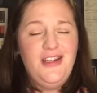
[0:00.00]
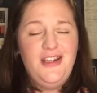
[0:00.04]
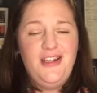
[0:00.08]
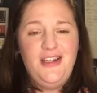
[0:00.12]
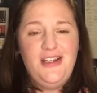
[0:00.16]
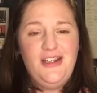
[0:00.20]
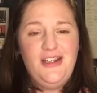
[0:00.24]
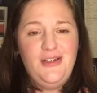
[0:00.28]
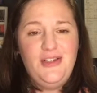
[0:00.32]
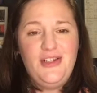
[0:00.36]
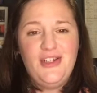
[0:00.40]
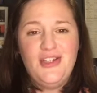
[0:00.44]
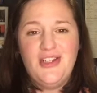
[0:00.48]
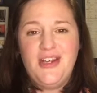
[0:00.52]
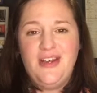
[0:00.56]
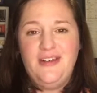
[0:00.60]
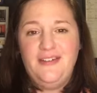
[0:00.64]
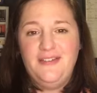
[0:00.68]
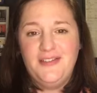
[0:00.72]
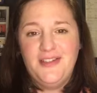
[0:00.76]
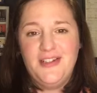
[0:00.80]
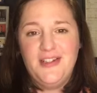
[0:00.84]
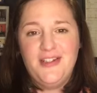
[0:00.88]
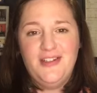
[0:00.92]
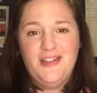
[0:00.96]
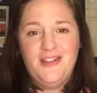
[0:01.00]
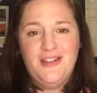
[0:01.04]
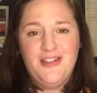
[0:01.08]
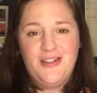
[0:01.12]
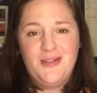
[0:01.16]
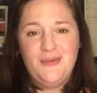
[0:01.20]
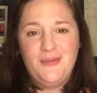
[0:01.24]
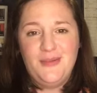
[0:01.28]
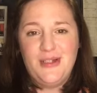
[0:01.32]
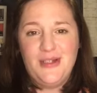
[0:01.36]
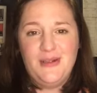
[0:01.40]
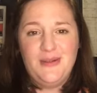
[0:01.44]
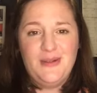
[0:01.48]
you have to
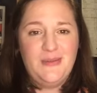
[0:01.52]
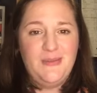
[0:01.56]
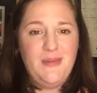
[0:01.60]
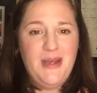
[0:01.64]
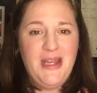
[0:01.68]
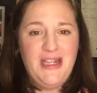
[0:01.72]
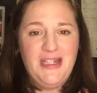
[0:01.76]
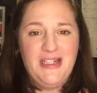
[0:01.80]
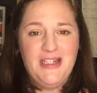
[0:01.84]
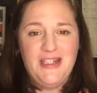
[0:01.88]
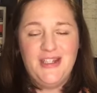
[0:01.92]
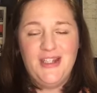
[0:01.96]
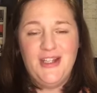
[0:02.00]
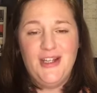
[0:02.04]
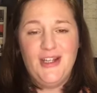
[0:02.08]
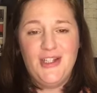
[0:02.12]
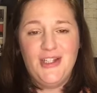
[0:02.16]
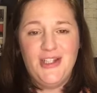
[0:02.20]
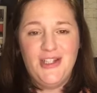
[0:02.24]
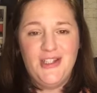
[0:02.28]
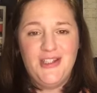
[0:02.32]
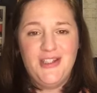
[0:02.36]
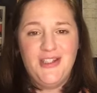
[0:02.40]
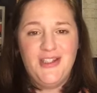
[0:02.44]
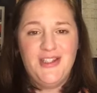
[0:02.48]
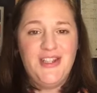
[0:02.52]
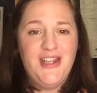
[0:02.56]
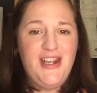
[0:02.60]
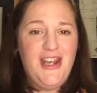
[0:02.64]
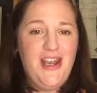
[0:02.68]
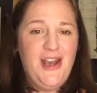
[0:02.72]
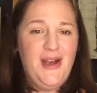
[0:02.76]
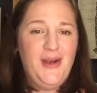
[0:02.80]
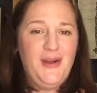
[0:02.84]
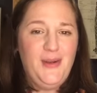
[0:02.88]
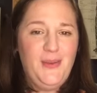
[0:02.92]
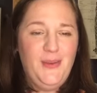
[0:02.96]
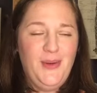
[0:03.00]
sometimes make decisions see
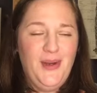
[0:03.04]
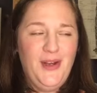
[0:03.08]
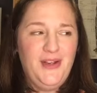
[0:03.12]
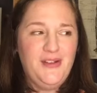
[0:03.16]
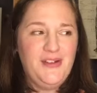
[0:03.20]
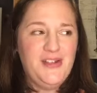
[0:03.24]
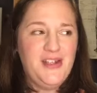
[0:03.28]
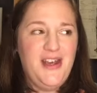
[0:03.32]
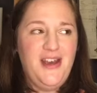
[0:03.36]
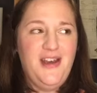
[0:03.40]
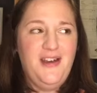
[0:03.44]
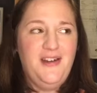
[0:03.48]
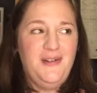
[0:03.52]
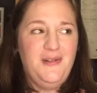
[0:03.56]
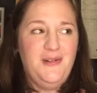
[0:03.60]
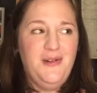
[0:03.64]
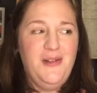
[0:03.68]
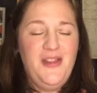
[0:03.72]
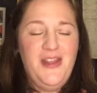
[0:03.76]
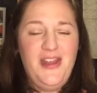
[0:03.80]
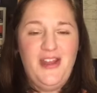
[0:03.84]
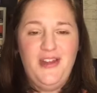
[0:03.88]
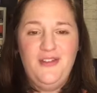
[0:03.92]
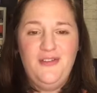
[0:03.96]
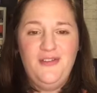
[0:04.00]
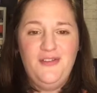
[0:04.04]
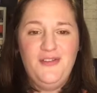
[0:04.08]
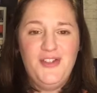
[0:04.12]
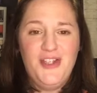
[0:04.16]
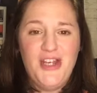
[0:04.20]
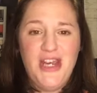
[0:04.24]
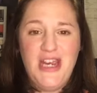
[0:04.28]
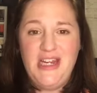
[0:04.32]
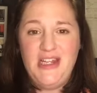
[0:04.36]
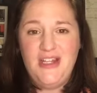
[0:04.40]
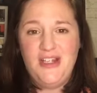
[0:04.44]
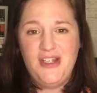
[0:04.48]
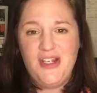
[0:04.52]
how it works out and then
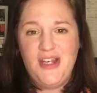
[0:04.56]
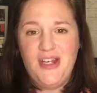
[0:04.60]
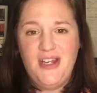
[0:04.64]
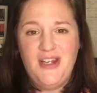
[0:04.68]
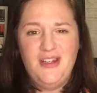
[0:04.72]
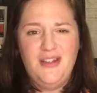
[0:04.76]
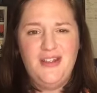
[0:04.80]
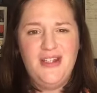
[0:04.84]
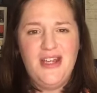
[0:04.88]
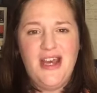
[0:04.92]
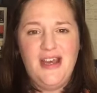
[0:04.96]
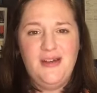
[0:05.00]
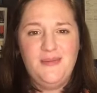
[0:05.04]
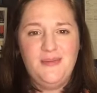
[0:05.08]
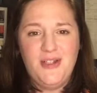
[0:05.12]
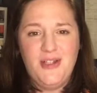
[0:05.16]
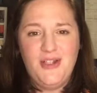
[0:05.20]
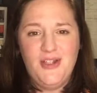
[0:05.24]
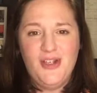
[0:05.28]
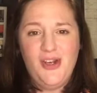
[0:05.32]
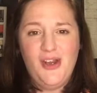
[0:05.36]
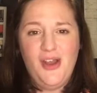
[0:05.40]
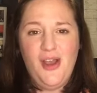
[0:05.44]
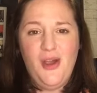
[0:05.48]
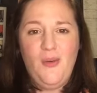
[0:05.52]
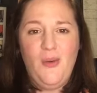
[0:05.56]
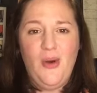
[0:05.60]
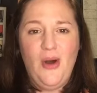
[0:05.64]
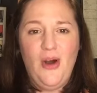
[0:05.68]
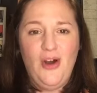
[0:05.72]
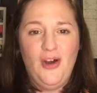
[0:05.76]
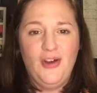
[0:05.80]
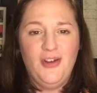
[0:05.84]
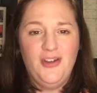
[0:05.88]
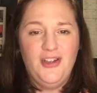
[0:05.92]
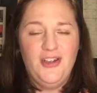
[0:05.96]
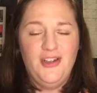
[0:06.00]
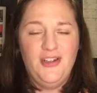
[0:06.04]
change it and adapt as you go
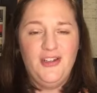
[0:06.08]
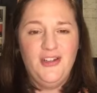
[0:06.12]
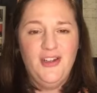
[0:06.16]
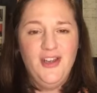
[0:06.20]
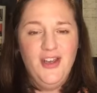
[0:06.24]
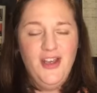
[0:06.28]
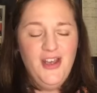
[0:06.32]
on and